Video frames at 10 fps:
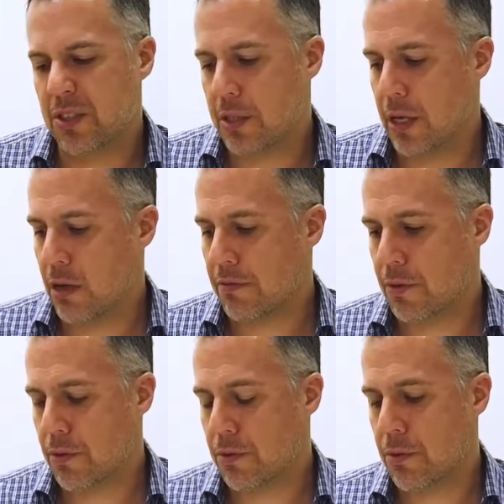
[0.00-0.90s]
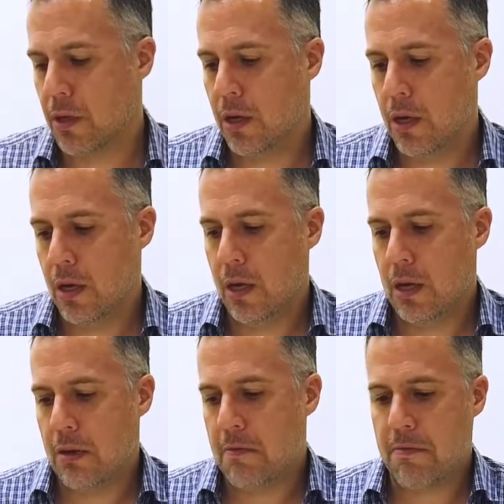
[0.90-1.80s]
Just think of those
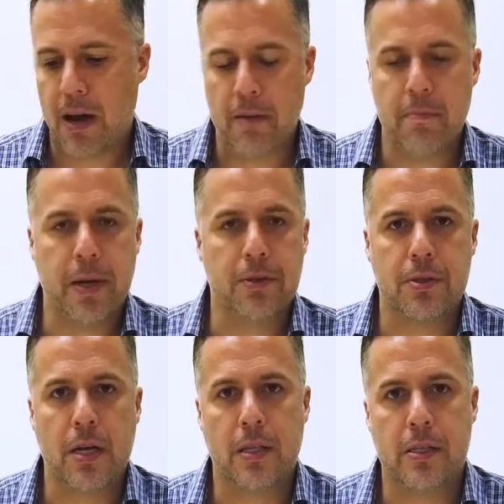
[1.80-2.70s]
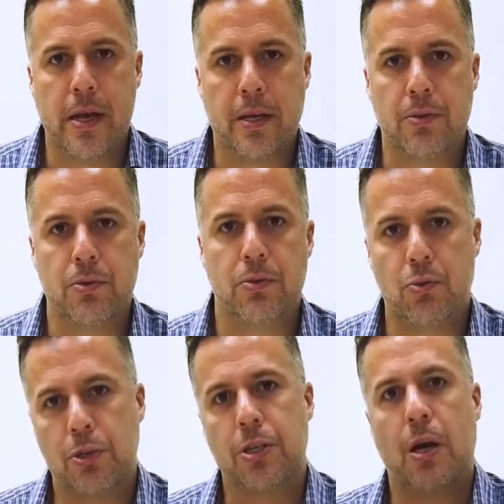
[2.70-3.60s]
five minutes that it takes to
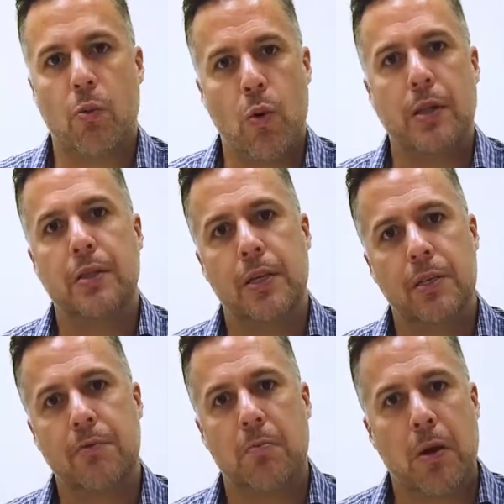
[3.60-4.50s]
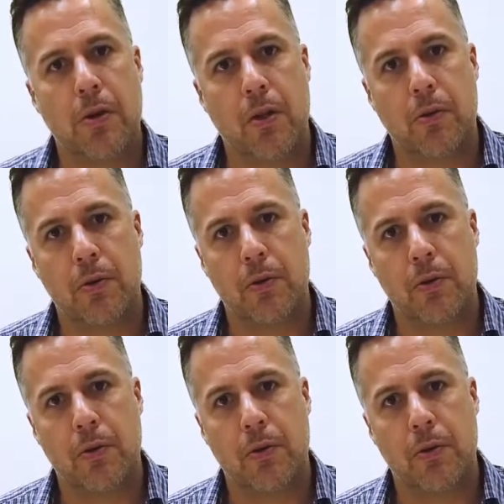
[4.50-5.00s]
switch out one disk from another.